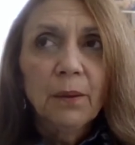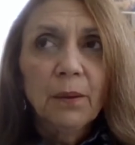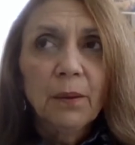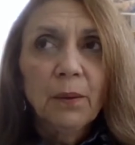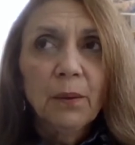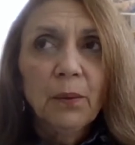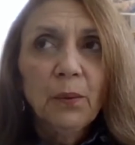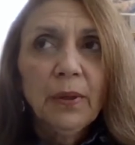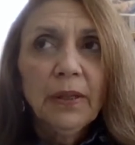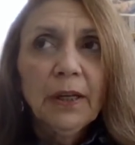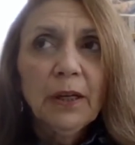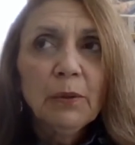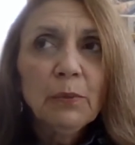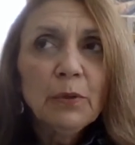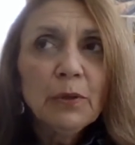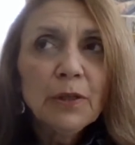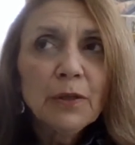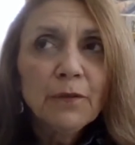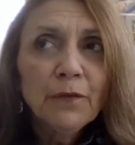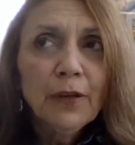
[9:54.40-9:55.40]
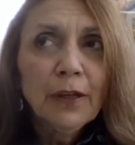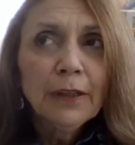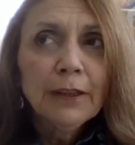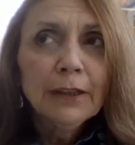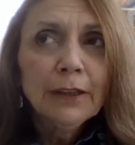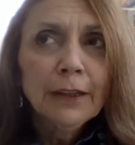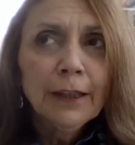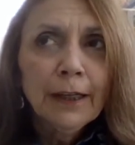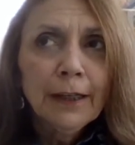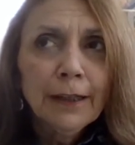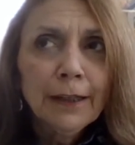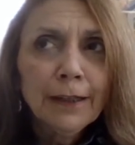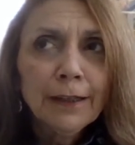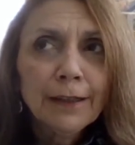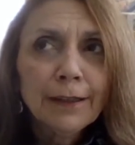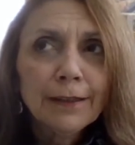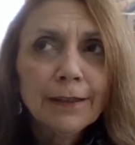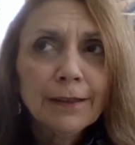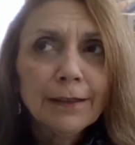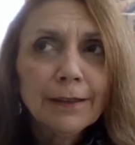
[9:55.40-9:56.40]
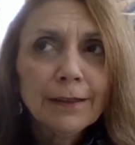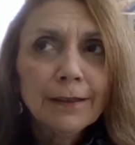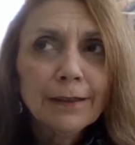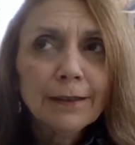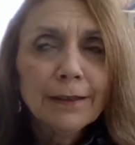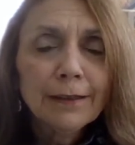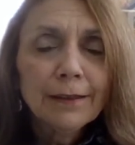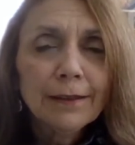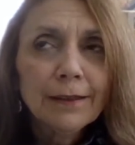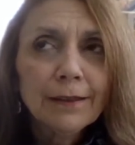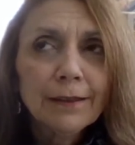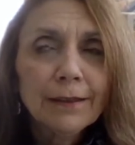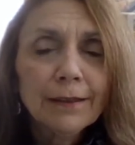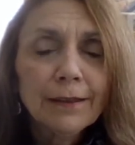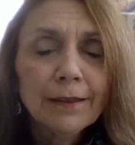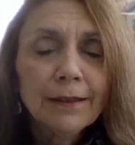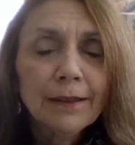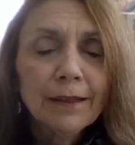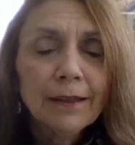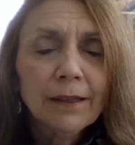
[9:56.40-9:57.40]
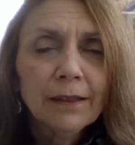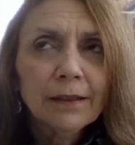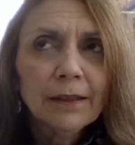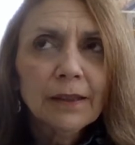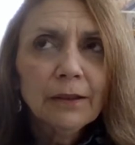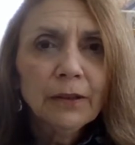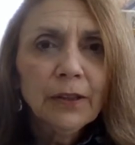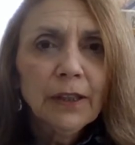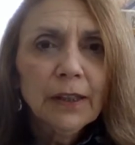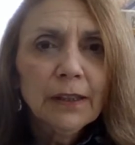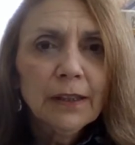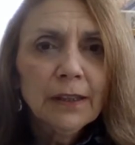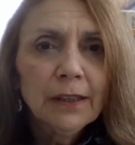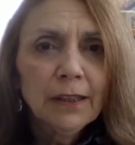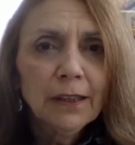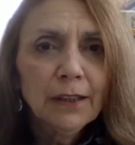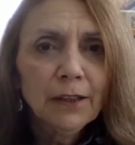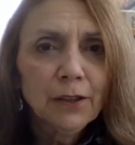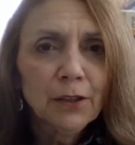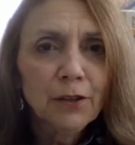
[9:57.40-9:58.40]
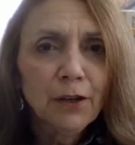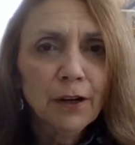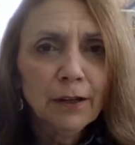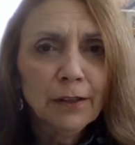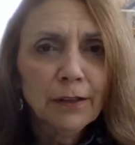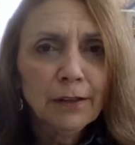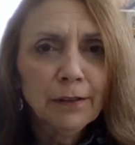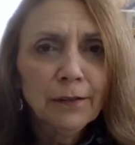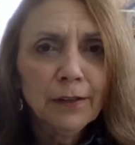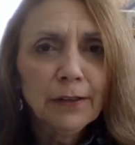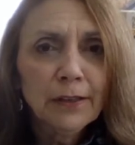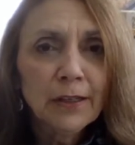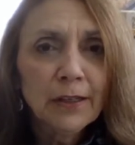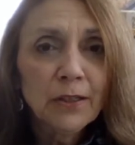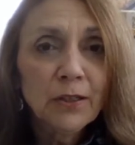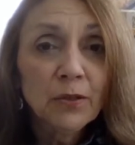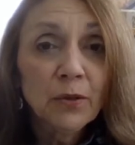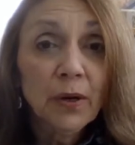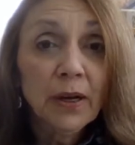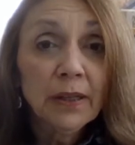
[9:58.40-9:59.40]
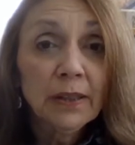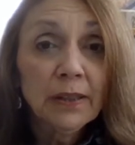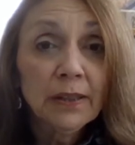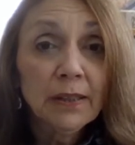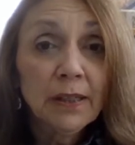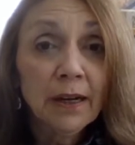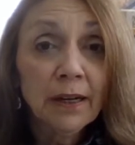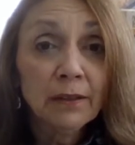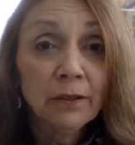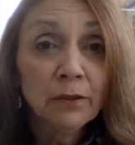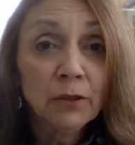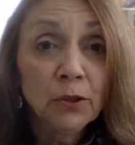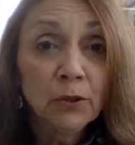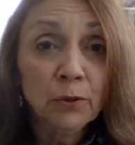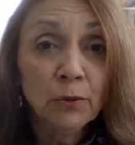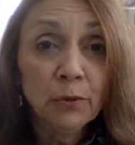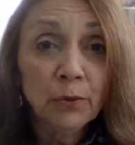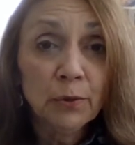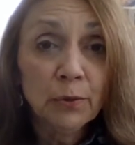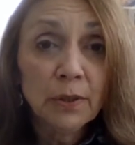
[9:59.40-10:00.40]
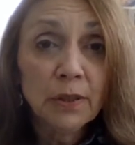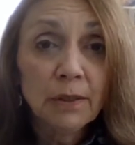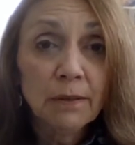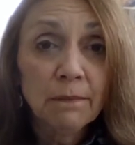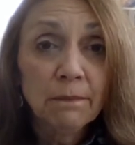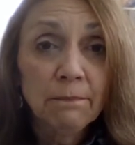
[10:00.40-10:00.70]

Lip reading: Well, I almost felt like a little kid in kindergarten that doesn't know how to tie their shoes.